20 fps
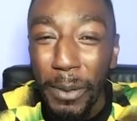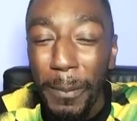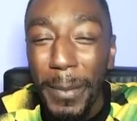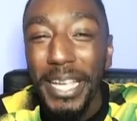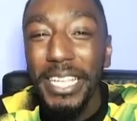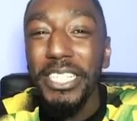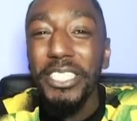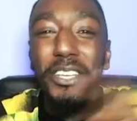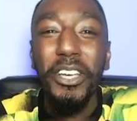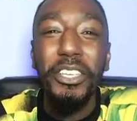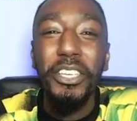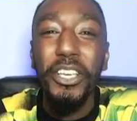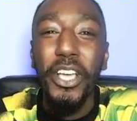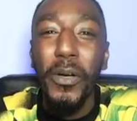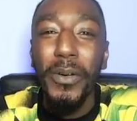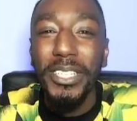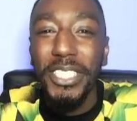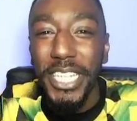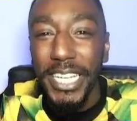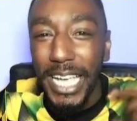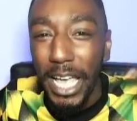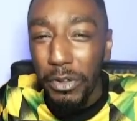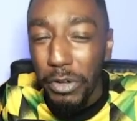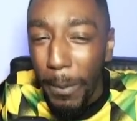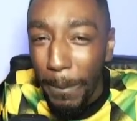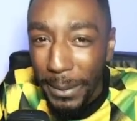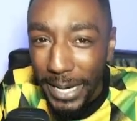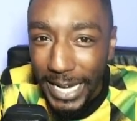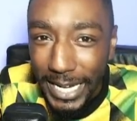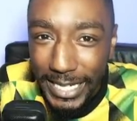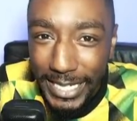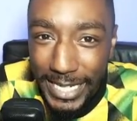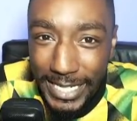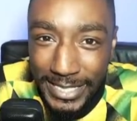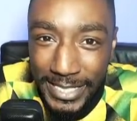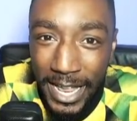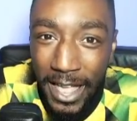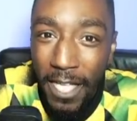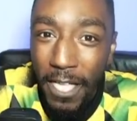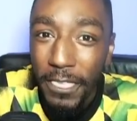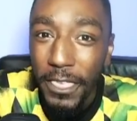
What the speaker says: make sure you go and check out the playlist.